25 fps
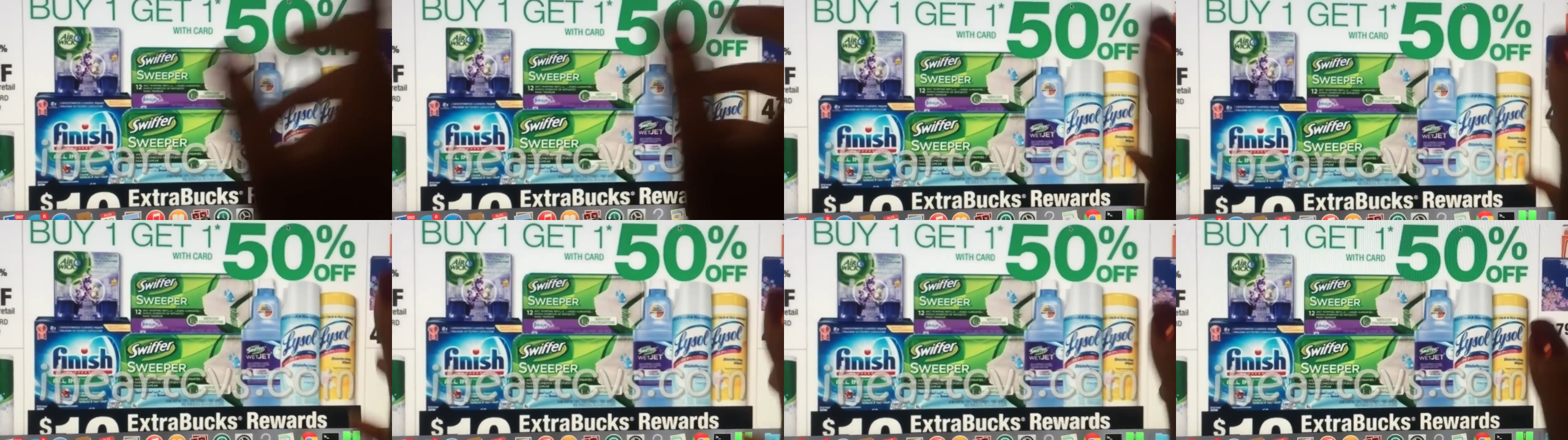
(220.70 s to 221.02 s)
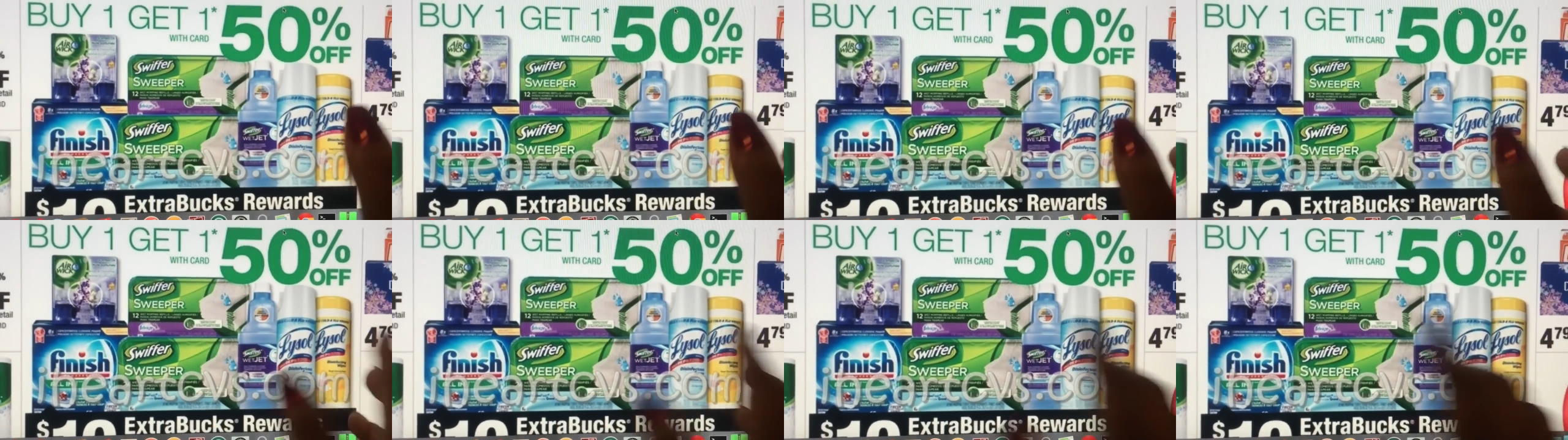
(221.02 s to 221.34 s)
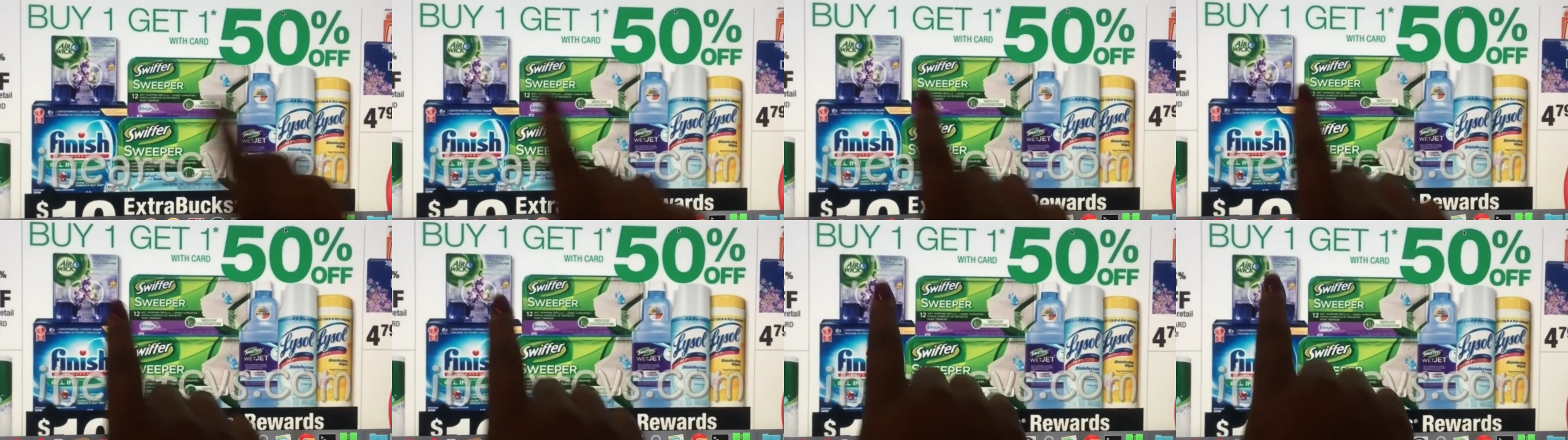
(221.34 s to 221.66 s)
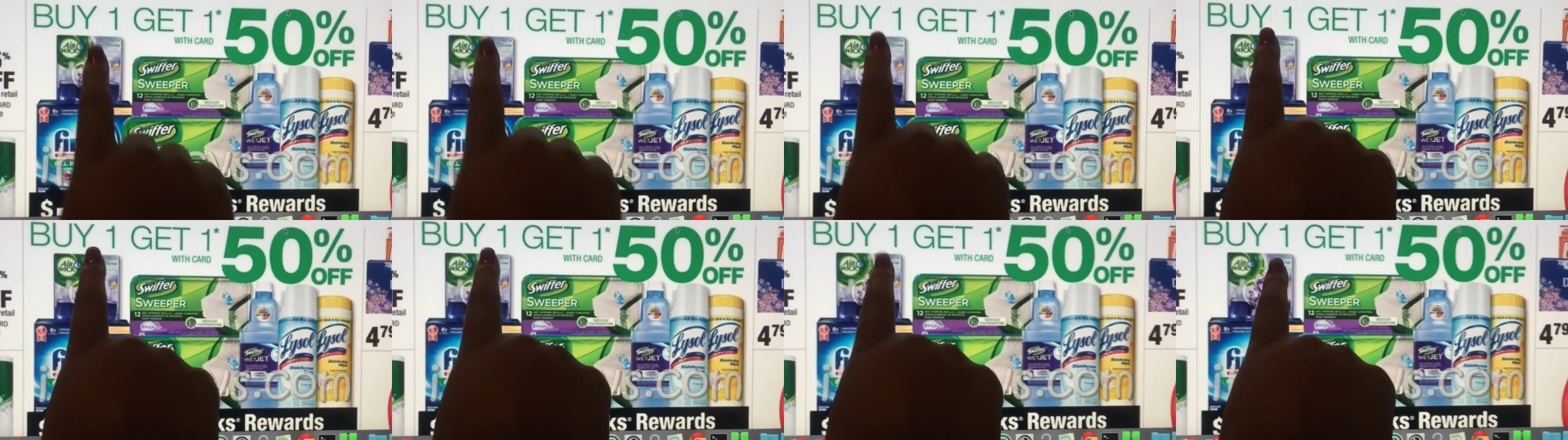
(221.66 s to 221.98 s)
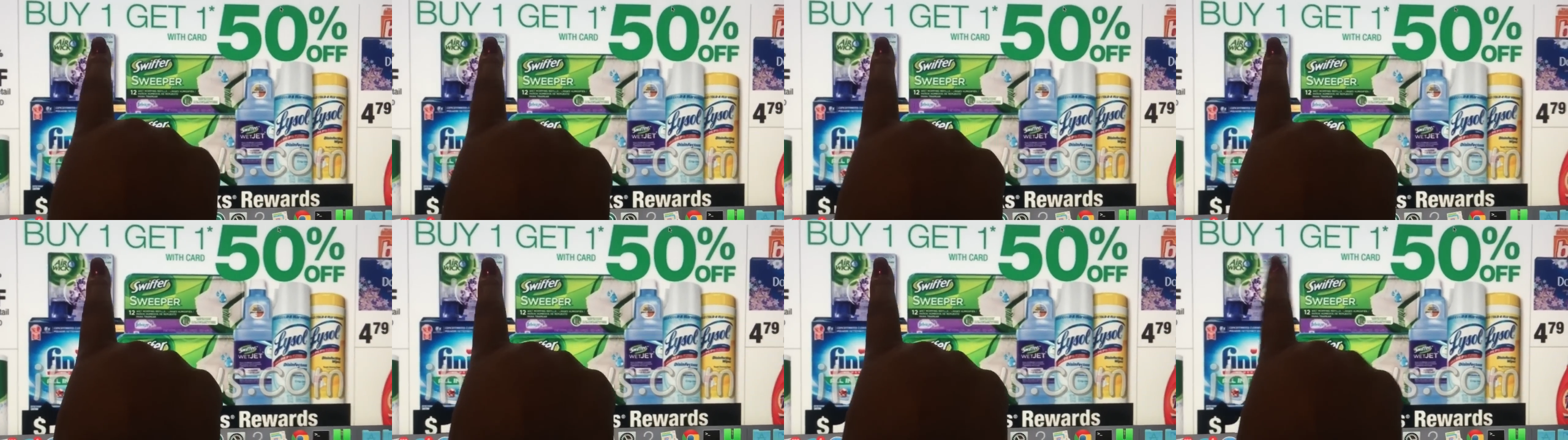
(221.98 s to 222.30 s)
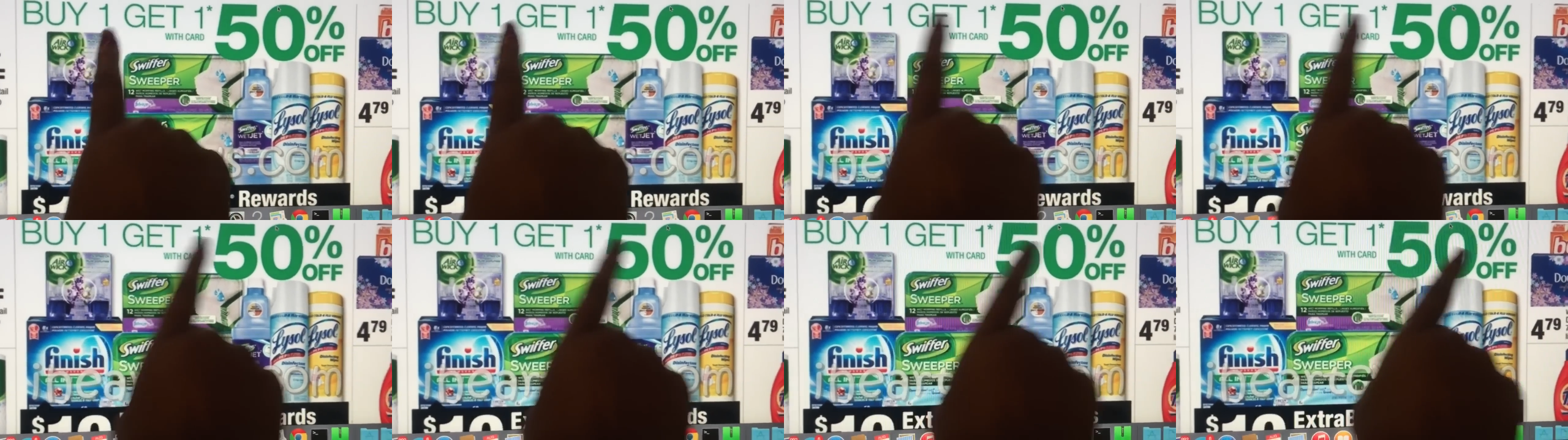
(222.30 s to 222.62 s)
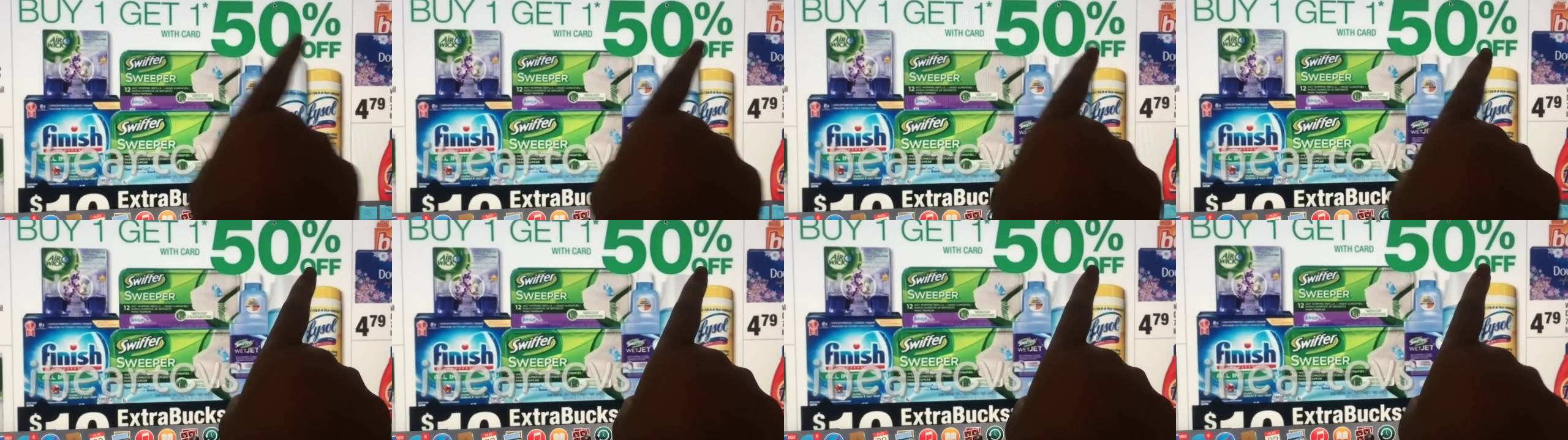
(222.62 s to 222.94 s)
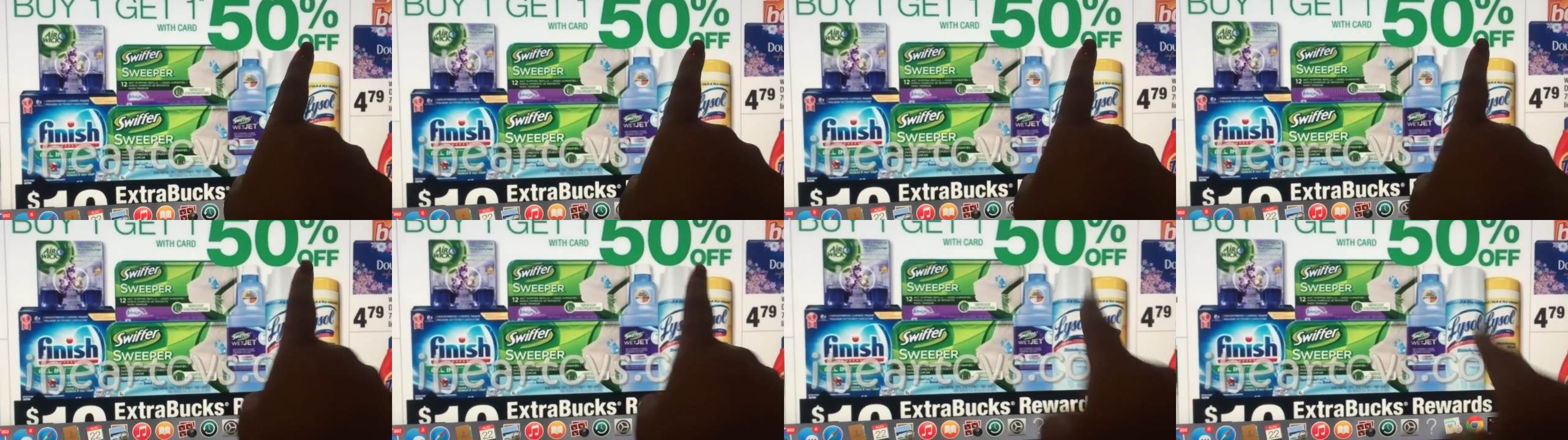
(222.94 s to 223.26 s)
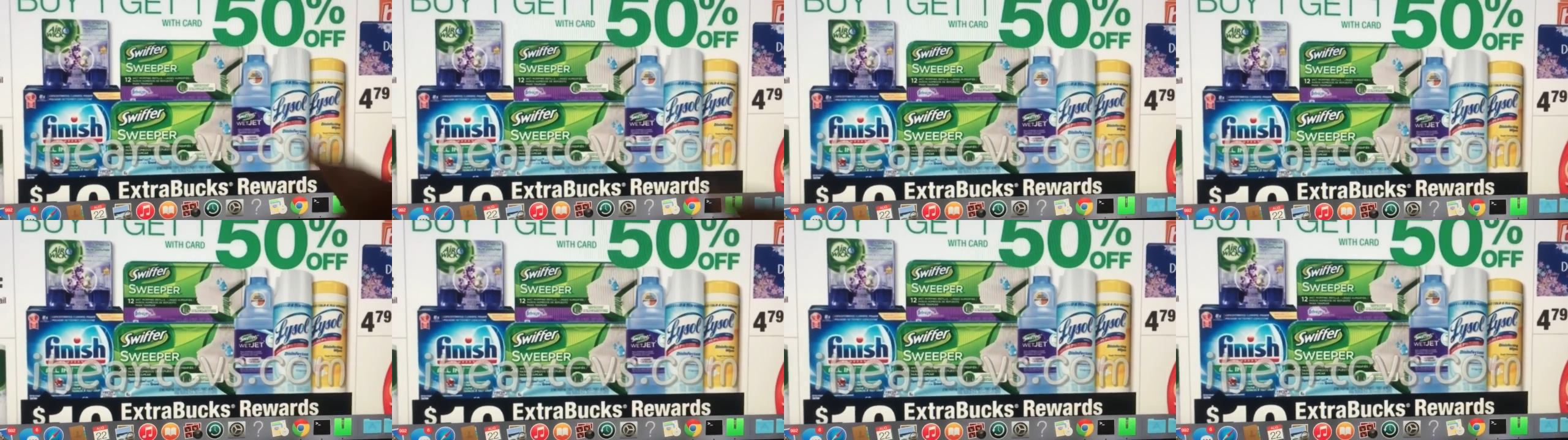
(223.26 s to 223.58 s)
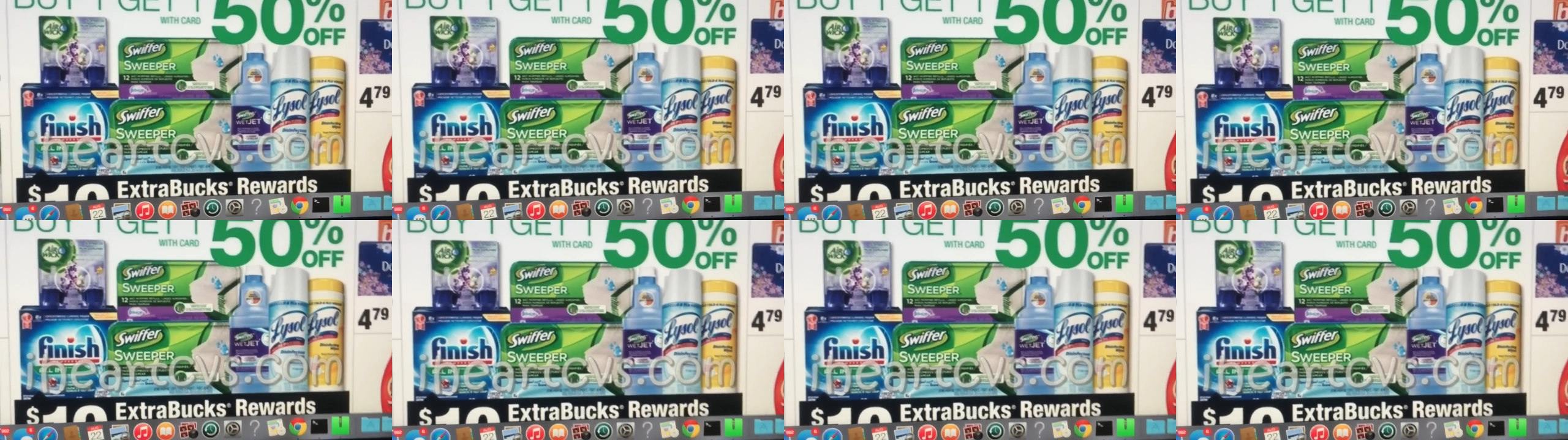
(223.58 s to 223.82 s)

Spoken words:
(no speaker visible)